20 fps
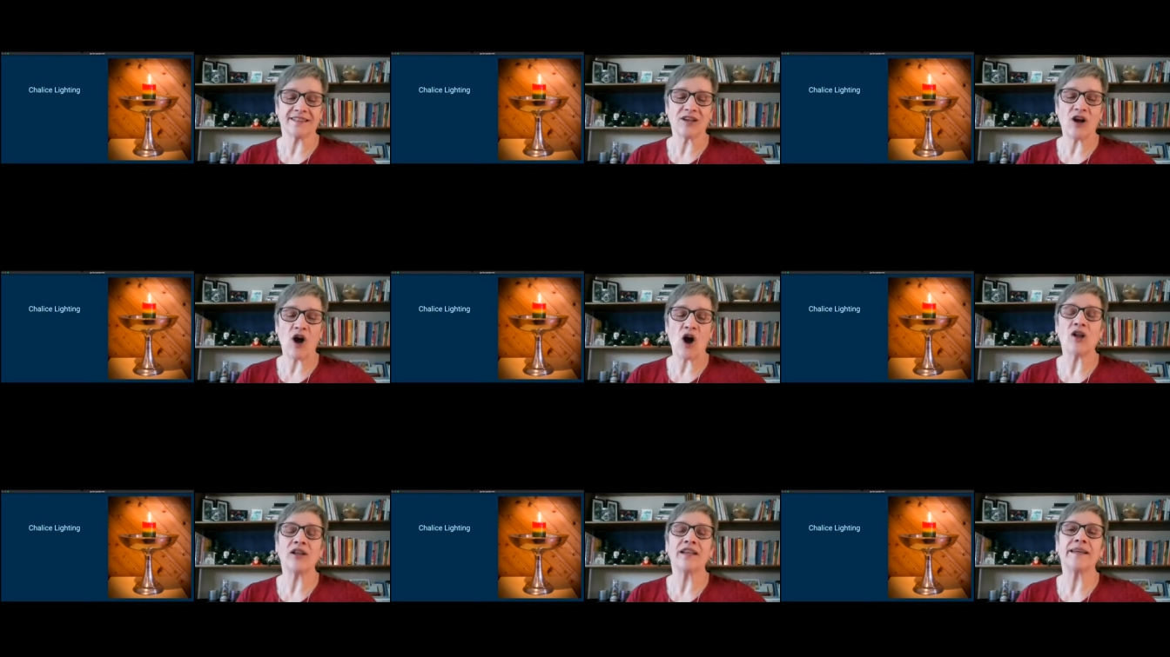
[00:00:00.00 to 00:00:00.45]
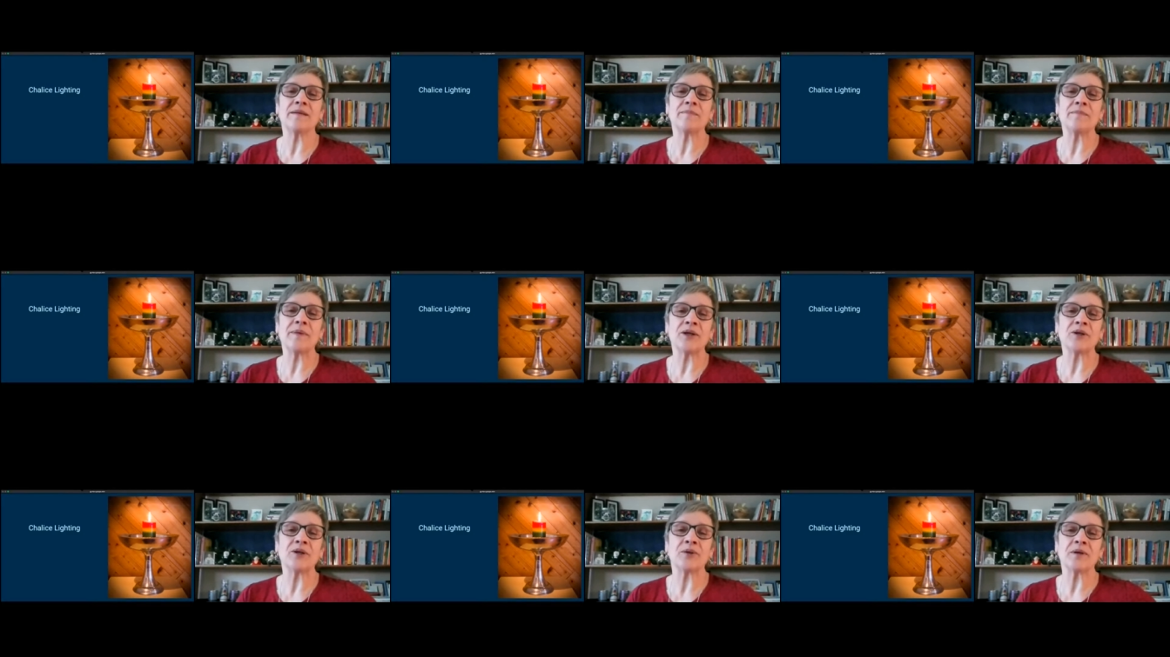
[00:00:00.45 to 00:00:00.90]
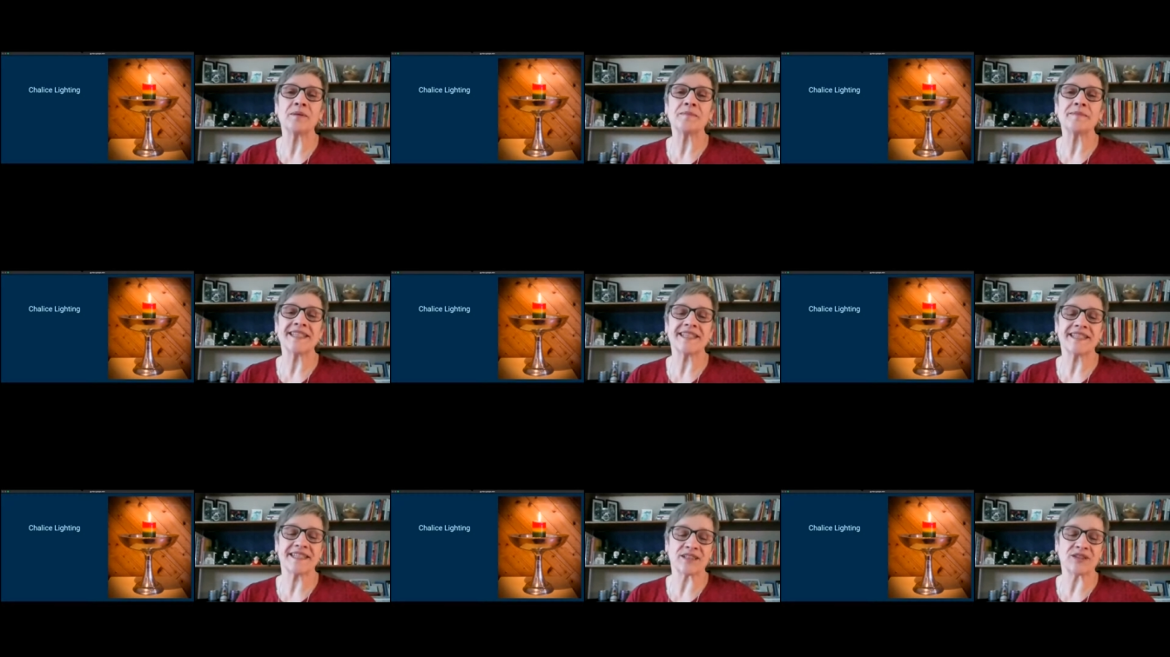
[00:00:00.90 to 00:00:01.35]
calling
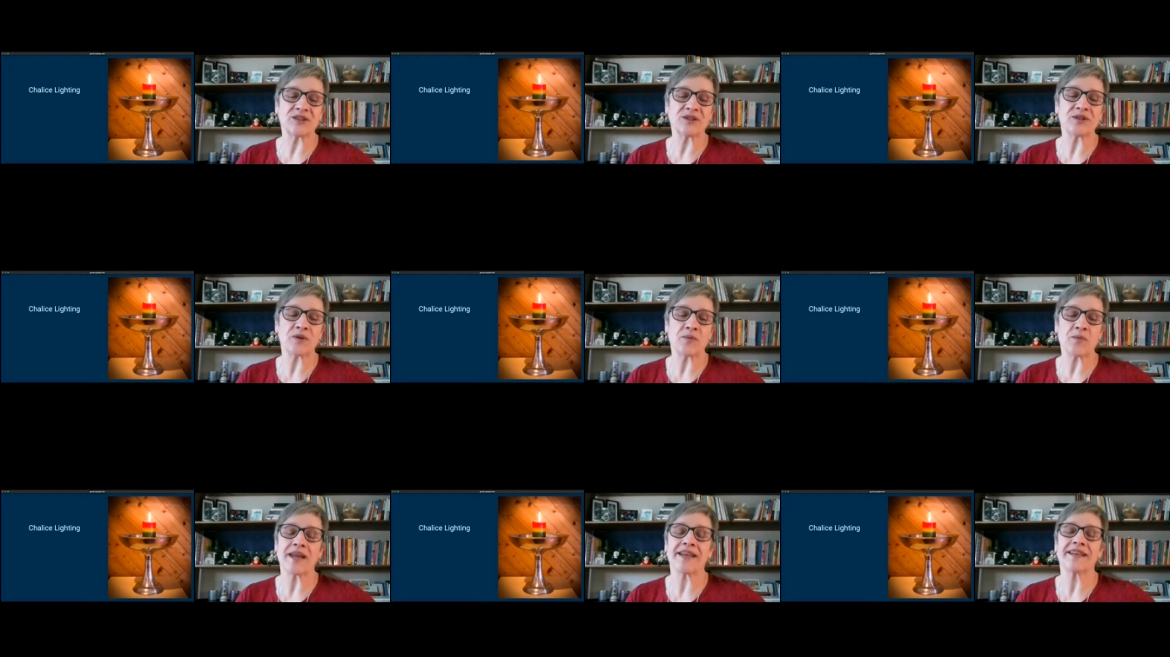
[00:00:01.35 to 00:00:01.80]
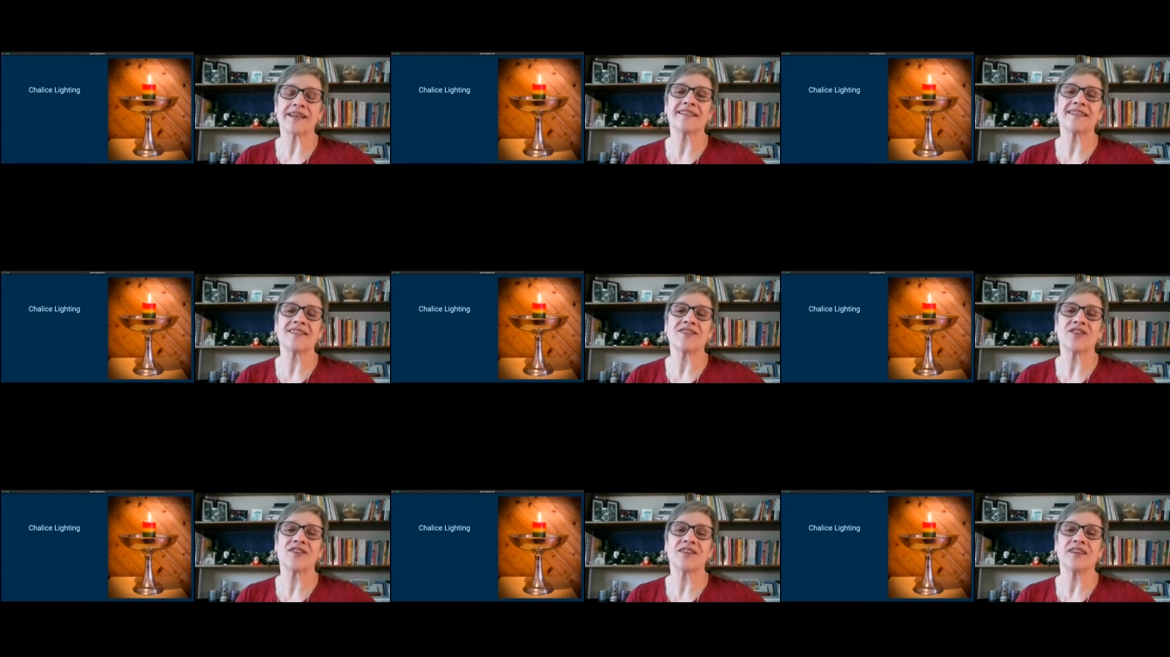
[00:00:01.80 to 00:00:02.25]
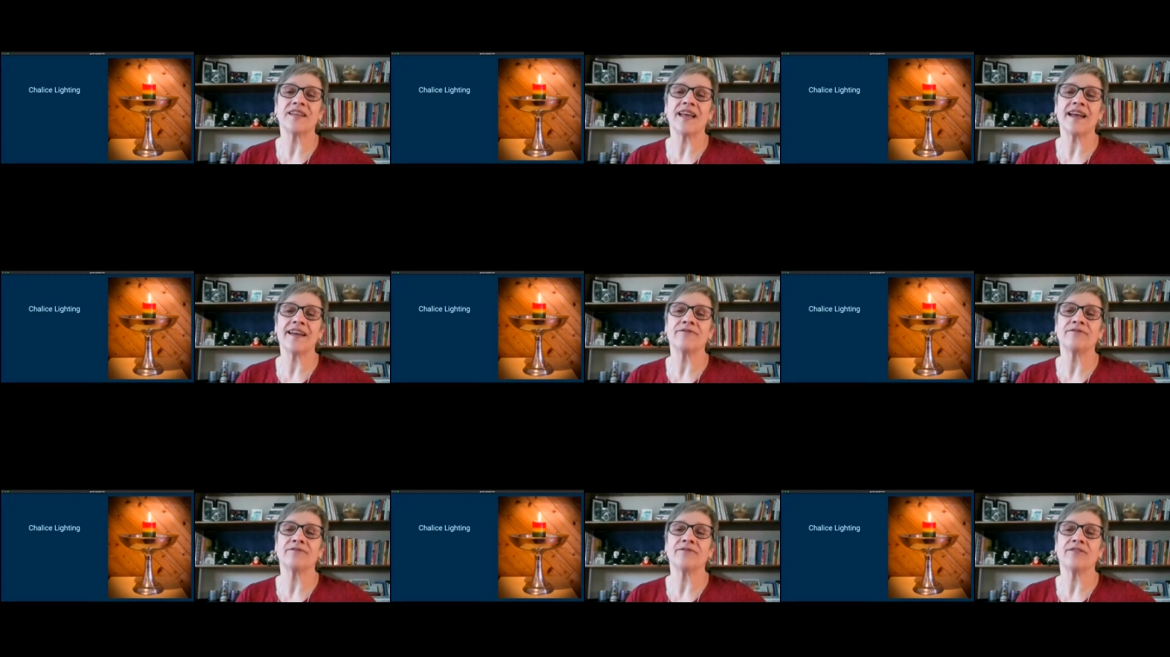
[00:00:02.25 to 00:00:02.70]
pilgrims still to witness to the
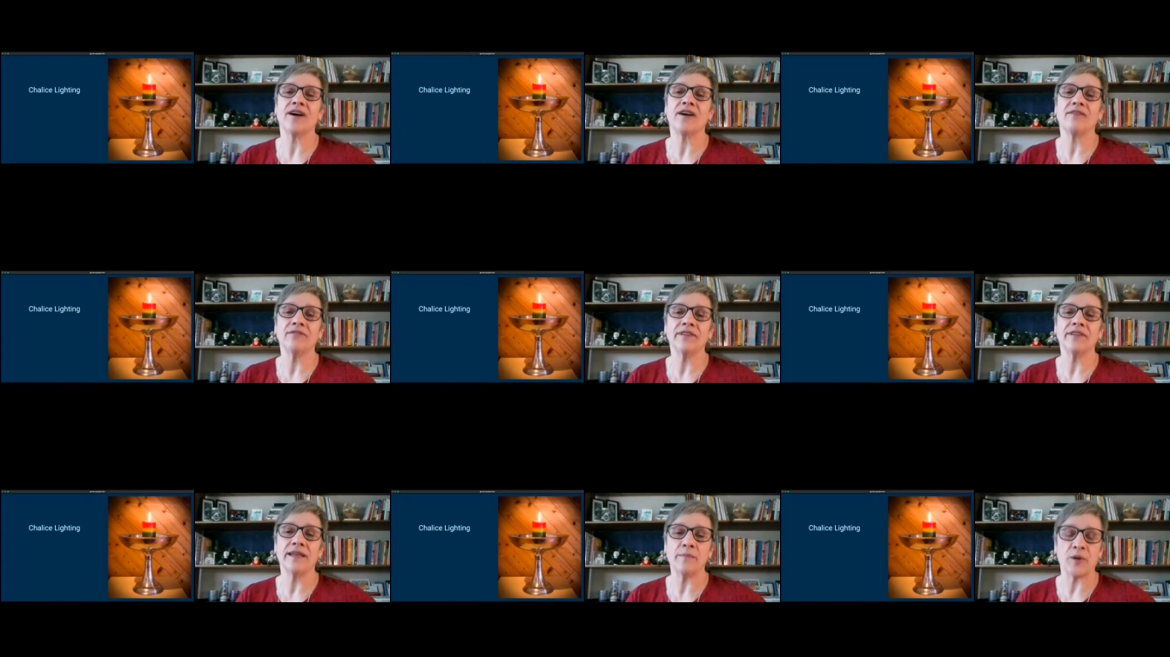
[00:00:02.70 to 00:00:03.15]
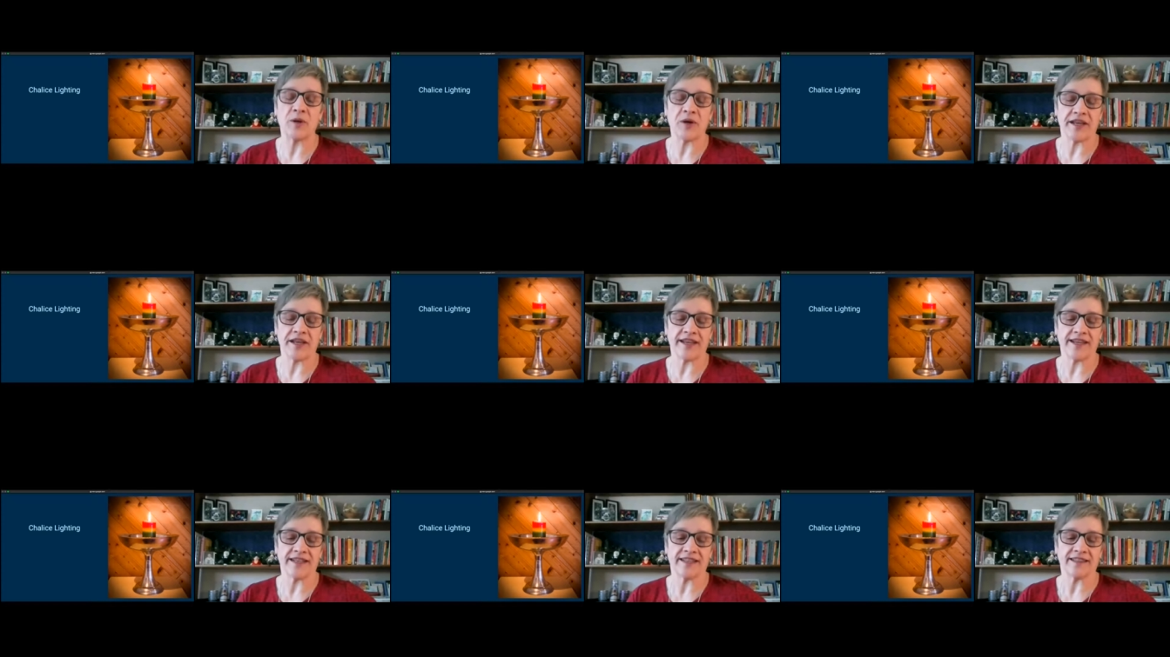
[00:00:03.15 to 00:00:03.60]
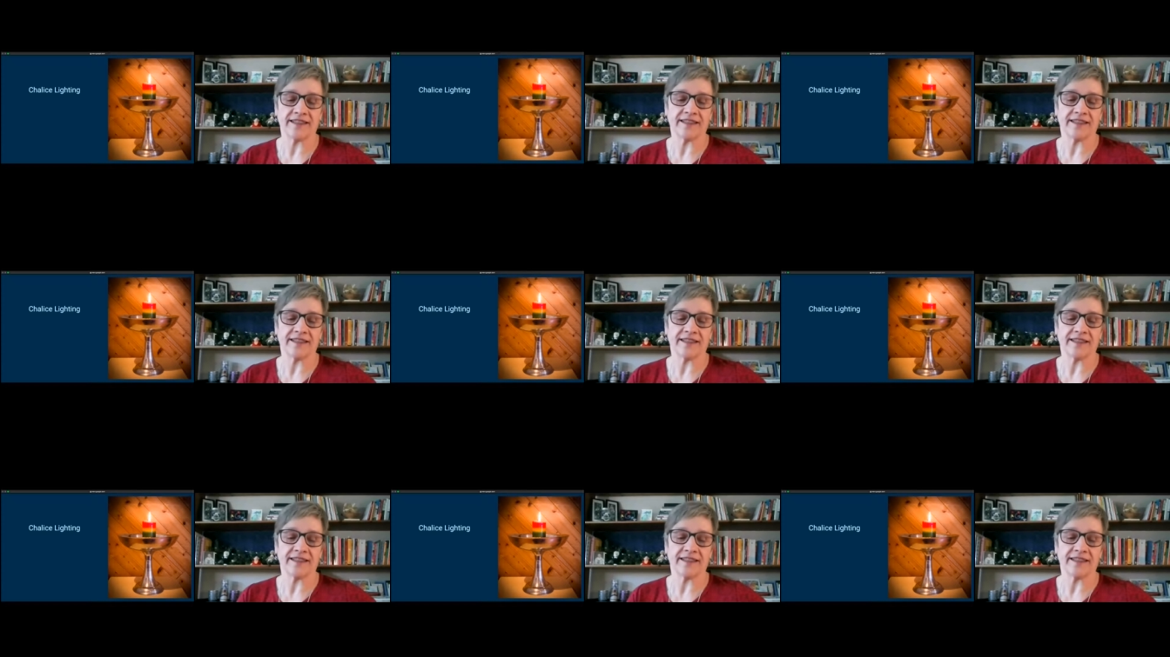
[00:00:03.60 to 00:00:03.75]
life of liberty.